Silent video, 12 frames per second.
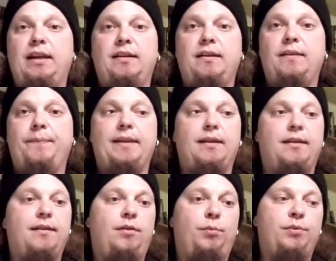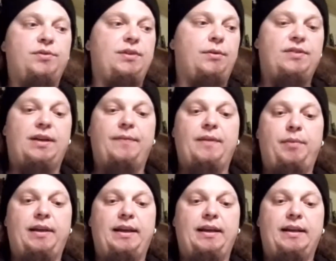it uh, almost every time they
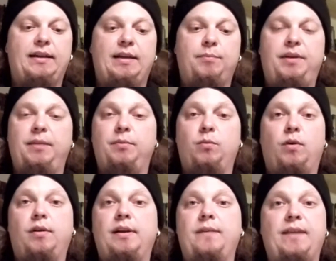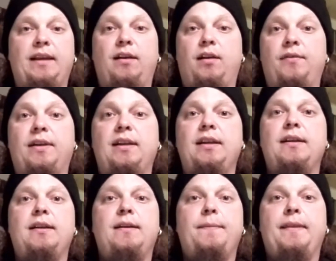play it, and, and people want it. They love it.
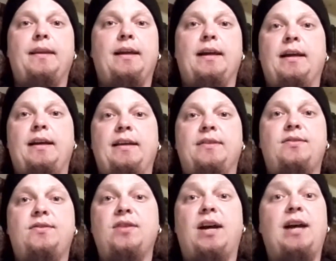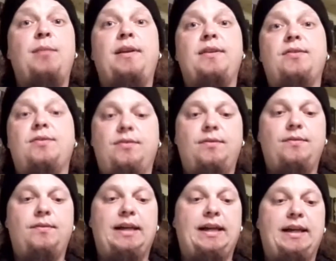Uh, it's timeless
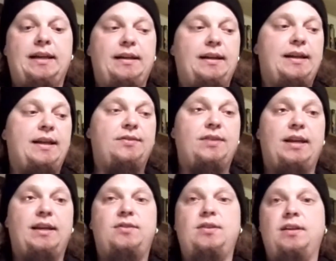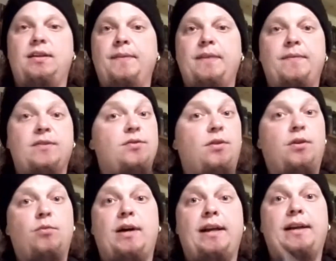and it has energy. The
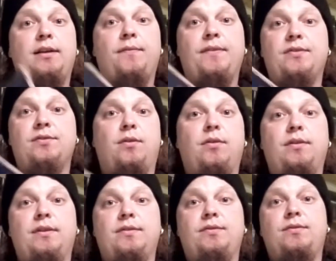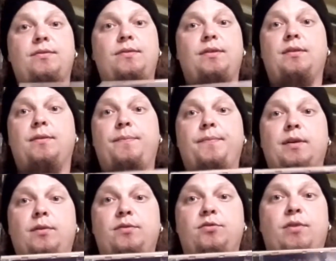songwriting of the song is, you know, the
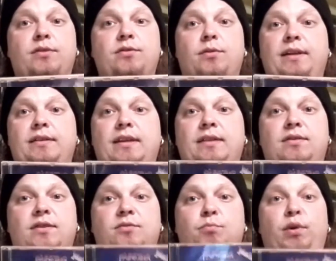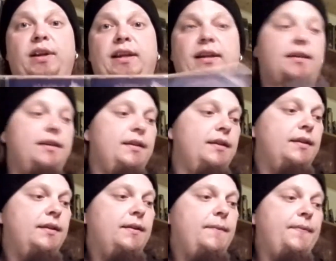whole structure. It's it's just brilliant.
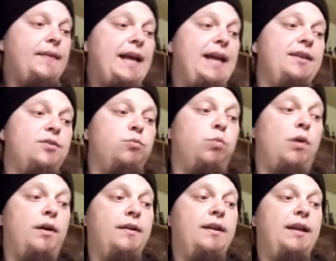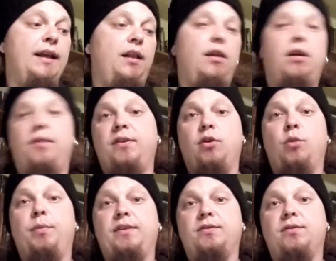That is one hell of an
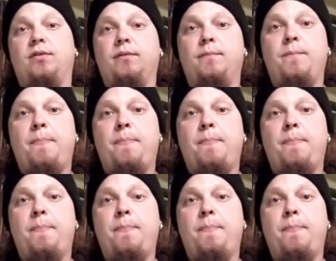opening song.